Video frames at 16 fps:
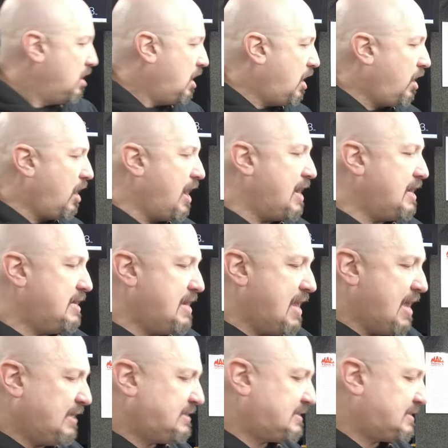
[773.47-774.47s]
All right,
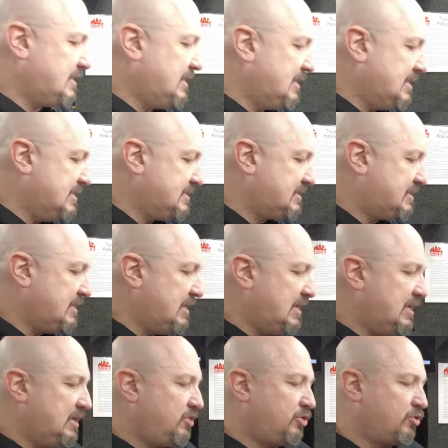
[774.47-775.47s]
next is
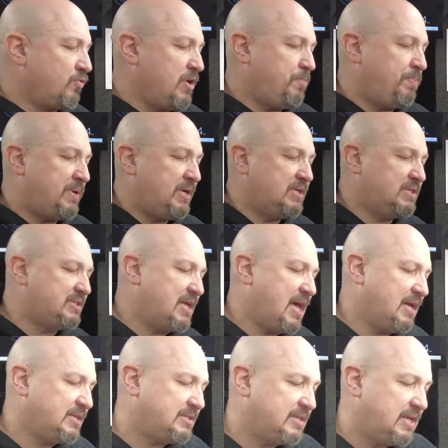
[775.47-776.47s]
the three-piece
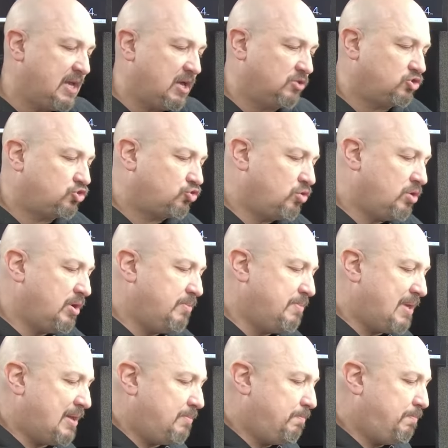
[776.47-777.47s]
X L trim
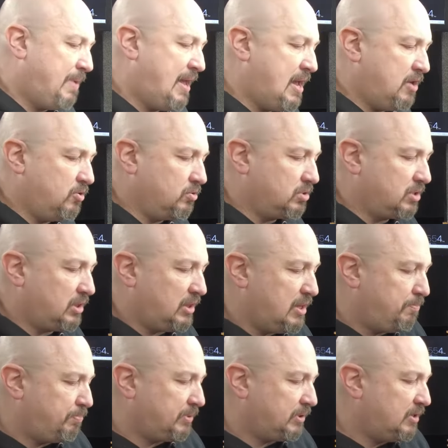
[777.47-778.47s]
and panel
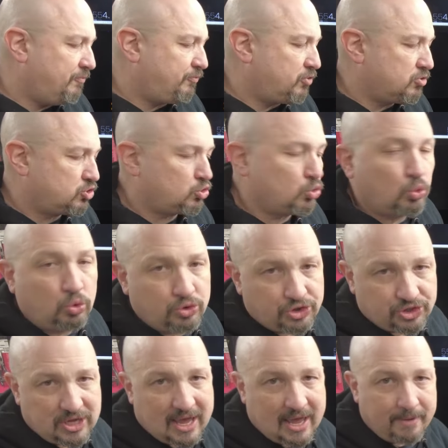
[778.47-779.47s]
clip lifter tool
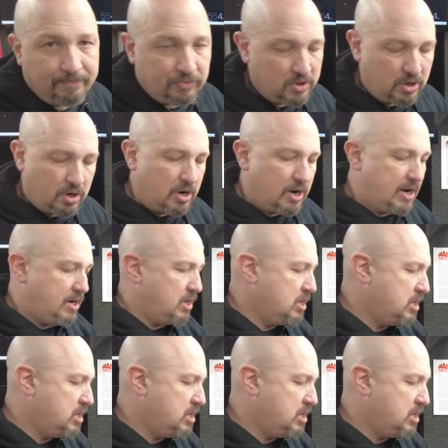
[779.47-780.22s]
set. All right,